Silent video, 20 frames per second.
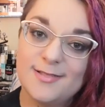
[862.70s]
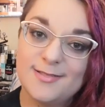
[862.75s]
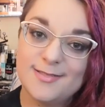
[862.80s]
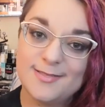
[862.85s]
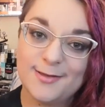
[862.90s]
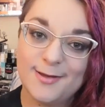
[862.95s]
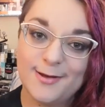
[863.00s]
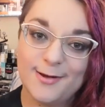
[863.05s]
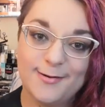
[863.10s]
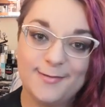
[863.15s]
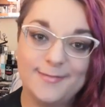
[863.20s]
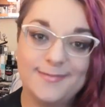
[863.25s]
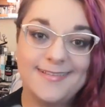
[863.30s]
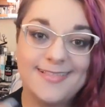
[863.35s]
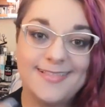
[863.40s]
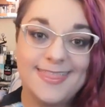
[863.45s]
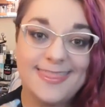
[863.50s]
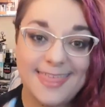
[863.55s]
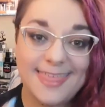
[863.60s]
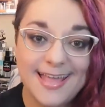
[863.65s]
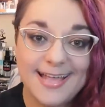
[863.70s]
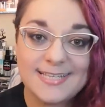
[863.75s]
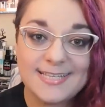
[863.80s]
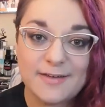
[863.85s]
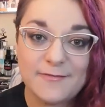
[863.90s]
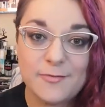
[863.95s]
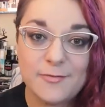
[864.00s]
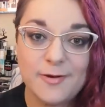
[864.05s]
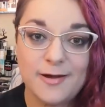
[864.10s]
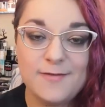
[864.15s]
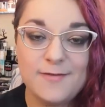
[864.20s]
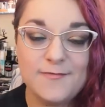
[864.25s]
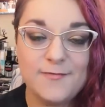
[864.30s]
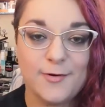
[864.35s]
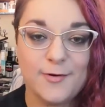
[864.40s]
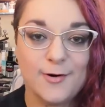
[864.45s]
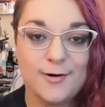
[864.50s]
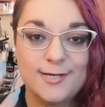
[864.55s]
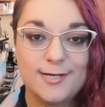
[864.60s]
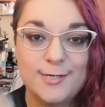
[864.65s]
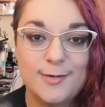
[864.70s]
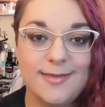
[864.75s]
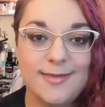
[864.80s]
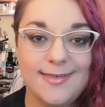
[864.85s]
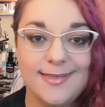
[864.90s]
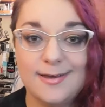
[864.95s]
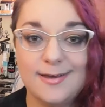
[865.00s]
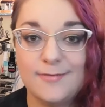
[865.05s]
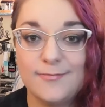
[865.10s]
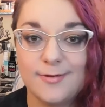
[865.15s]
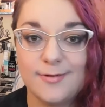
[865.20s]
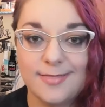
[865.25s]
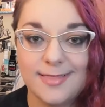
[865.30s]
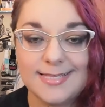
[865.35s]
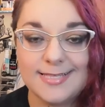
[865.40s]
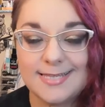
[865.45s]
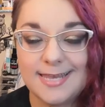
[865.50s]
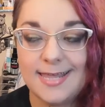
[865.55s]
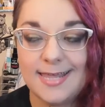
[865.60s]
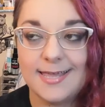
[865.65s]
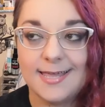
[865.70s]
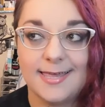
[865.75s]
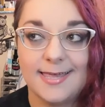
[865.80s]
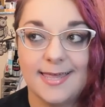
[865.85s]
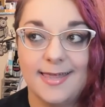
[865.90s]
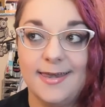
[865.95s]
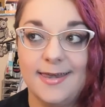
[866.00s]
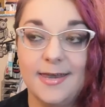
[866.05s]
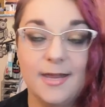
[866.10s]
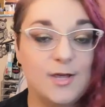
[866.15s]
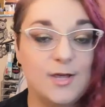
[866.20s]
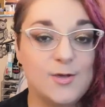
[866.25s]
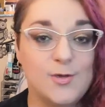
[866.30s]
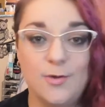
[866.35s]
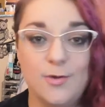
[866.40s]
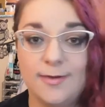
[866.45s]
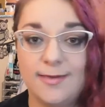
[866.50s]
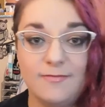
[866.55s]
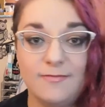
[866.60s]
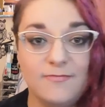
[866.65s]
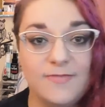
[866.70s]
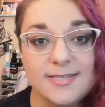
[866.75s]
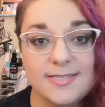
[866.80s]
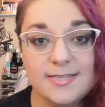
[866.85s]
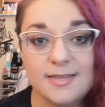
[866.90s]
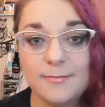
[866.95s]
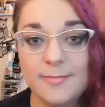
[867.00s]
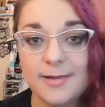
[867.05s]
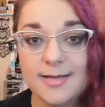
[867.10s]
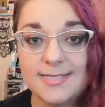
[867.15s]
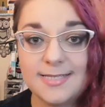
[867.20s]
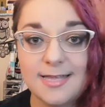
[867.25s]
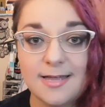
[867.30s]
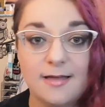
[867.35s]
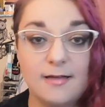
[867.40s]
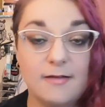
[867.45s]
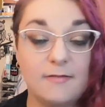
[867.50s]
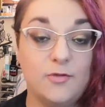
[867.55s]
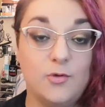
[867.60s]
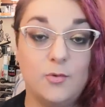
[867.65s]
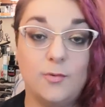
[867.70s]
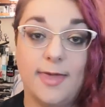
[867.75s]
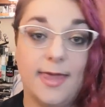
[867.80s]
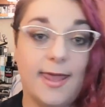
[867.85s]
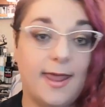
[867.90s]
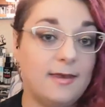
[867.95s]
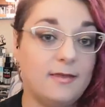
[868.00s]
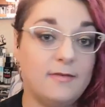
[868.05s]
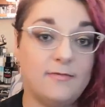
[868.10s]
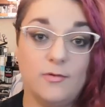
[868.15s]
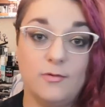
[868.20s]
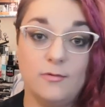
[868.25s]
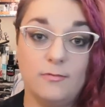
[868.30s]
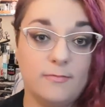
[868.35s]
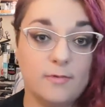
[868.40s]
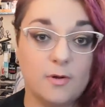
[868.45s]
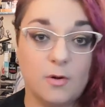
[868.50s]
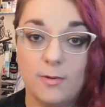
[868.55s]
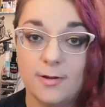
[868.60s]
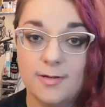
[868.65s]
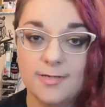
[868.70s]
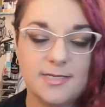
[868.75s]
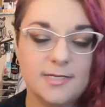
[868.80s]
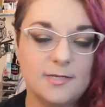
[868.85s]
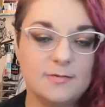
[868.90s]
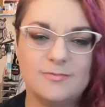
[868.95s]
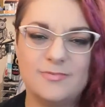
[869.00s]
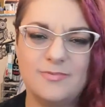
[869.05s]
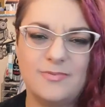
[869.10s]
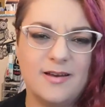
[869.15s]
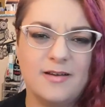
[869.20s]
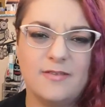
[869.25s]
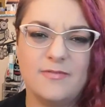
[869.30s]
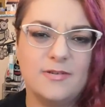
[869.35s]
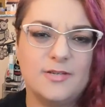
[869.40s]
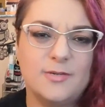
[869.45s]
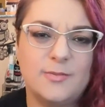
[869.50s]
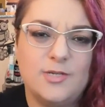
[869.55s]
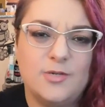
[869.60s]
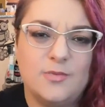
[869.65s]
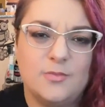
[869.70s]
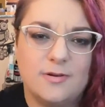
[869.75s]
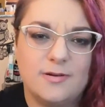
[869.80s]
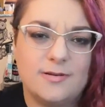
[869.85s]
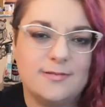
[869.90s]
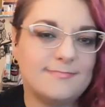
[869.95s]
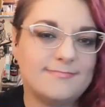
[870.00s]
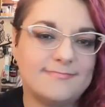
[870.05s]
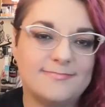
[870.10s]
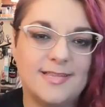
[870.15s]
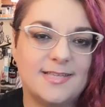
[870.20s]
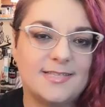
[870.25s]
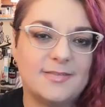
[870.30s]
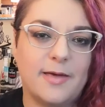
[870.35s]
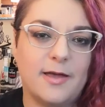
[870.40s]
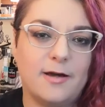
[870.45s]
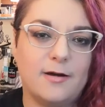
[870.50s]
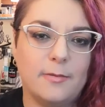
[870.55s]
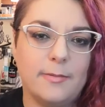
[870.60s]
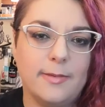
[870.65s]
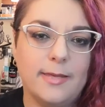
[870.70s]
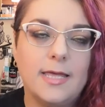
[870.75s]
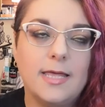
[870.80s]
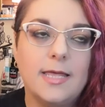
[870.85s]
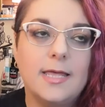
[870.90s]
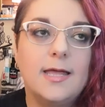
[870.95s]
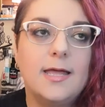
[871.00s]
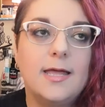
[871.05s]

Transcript: So thanks everyone for tuning in, for listening. Again, you can visit my stuff. You can if you don't want to. Whatever, do what you want. It doesn't matter to me.